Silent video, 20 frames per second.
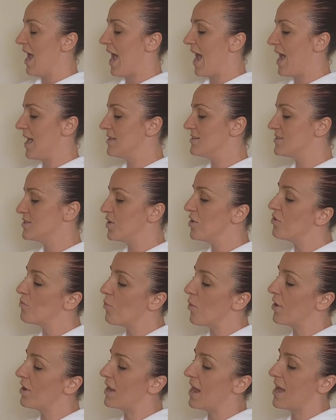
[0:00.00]
and so you
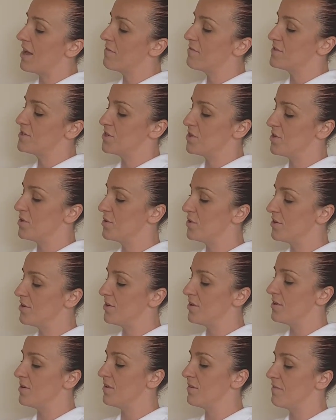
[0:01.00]
won't have
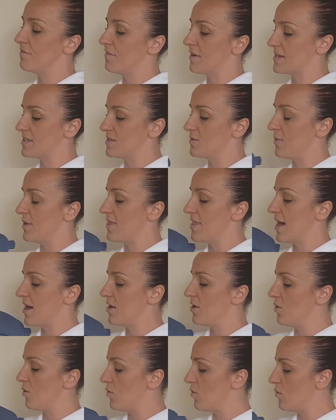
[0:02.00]
to fuss with that
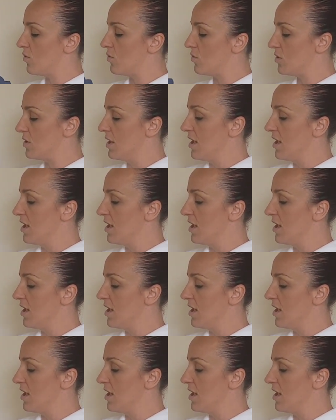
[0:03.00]
at all.